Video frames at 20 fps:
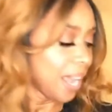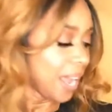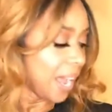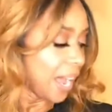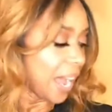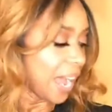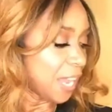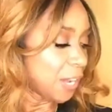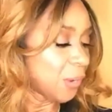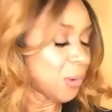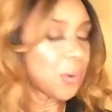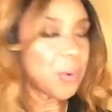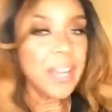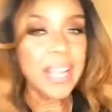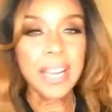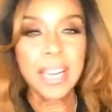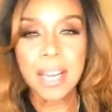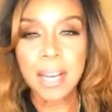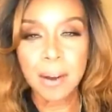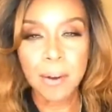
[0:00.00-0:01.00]
I know
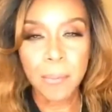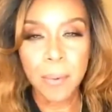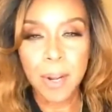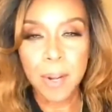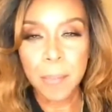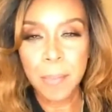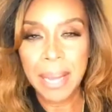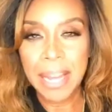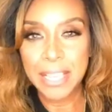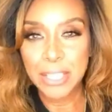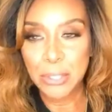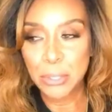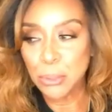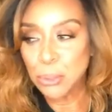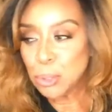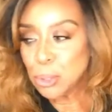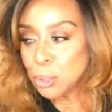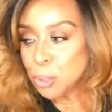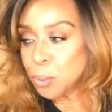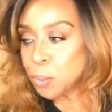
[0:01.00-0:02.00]
in one of my
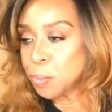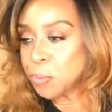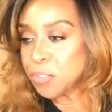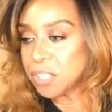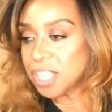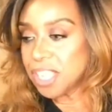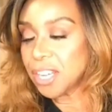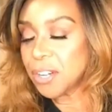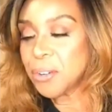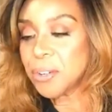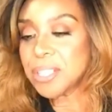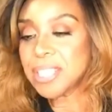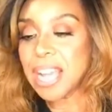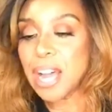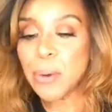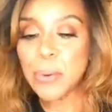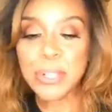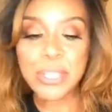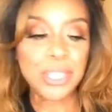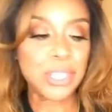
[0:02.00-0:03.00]
YouTube videos
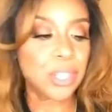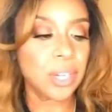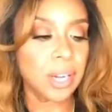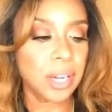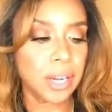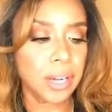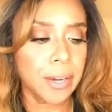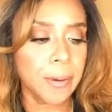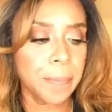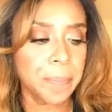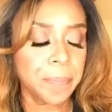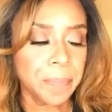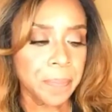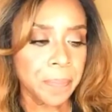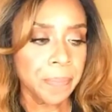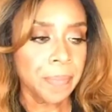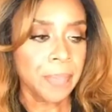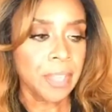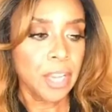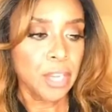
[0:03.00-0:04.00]
I was
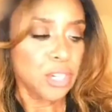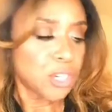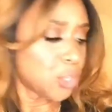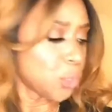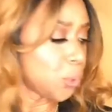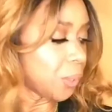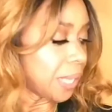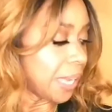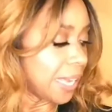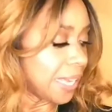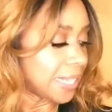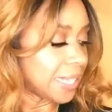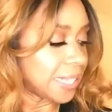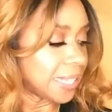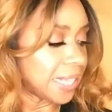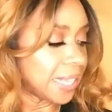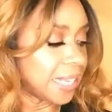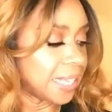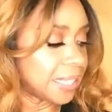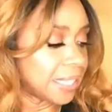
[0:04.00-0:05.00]

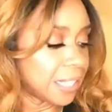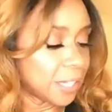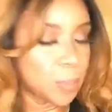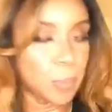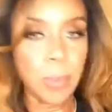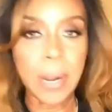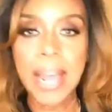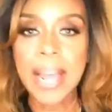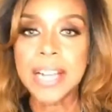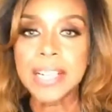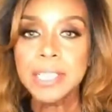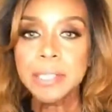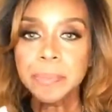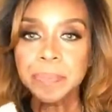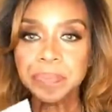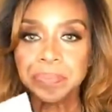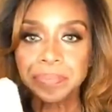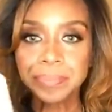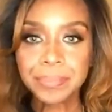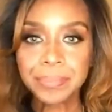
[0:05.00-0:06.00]
showcasing this brand
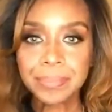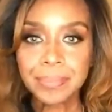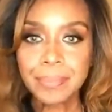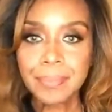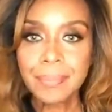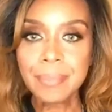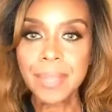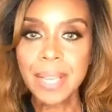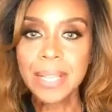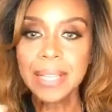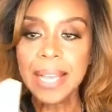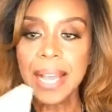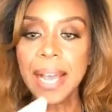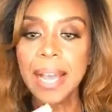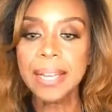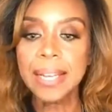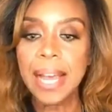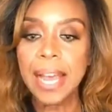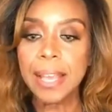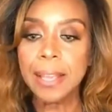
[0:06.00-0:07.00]

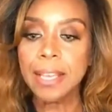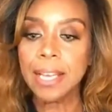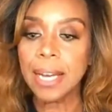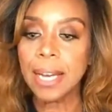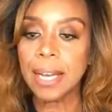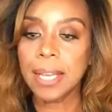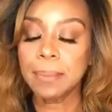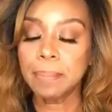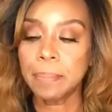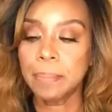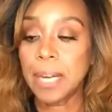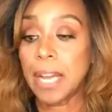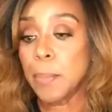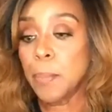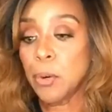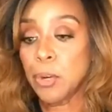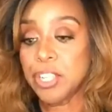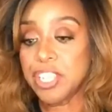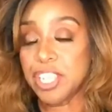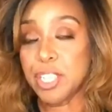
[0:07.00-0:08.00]
that I
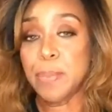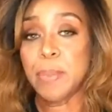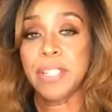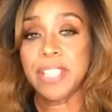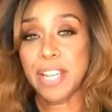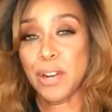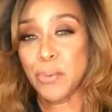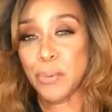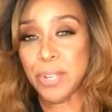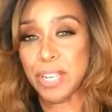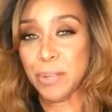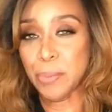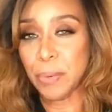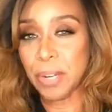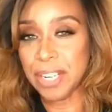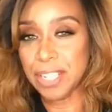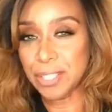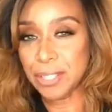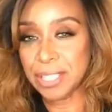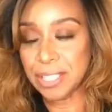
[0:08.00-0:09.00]
purchased because I really
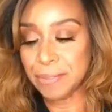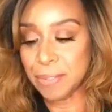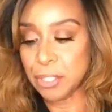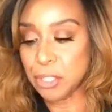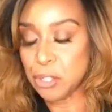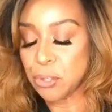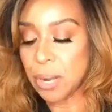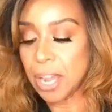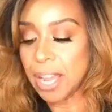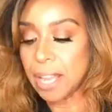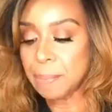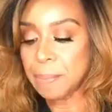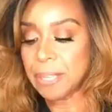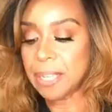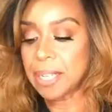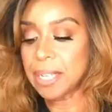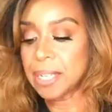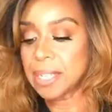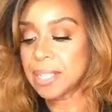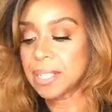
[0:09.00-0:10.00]
wanted to give it a try,
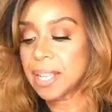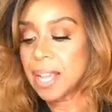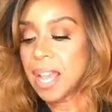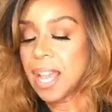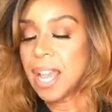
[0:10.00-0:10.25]
because